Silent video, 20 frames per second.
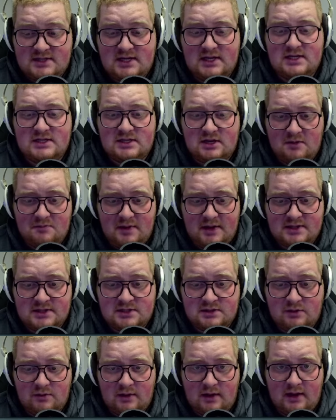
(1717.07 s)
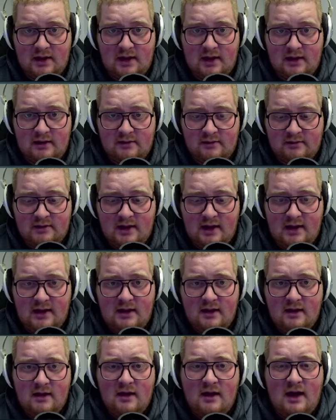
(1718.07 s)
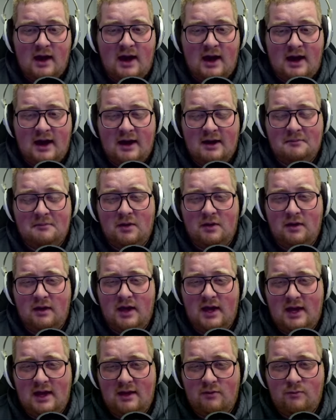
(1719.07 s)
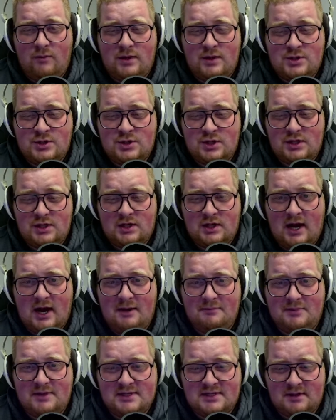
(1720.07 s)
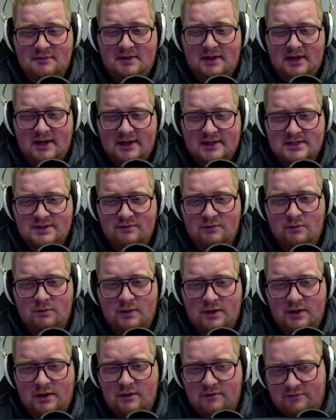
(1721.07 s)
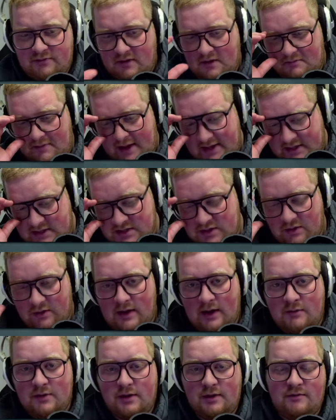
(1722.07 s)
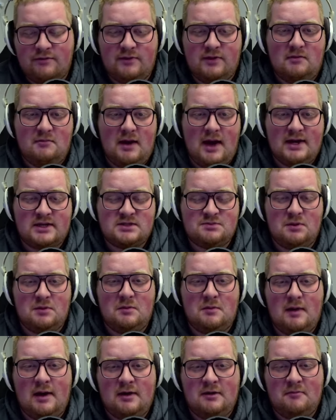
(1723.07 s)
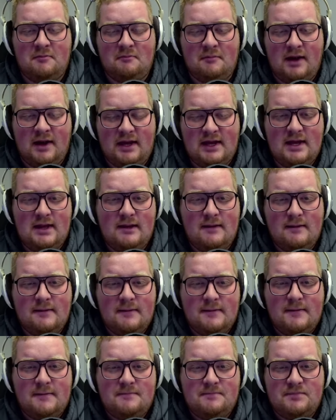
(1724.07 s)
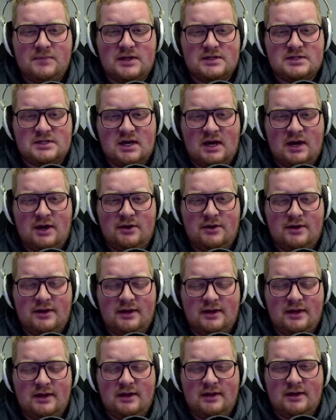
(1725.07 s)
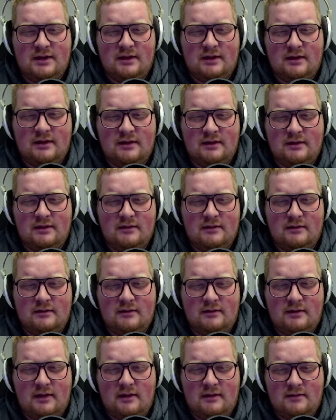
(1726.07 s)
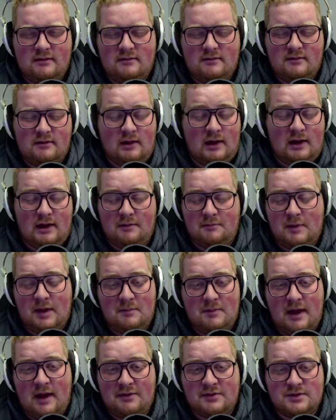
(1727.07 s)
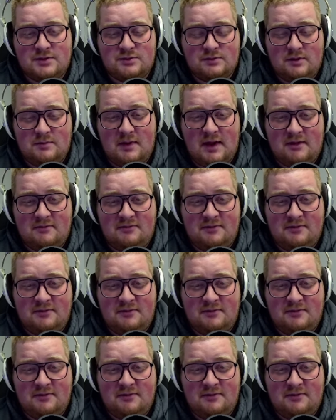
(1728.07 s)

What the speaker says: is our best scoring hand, okay? We should copy something else if we want to go for our max score. I want to go for the maximum amount of money. This is 100 and... my math is really bad.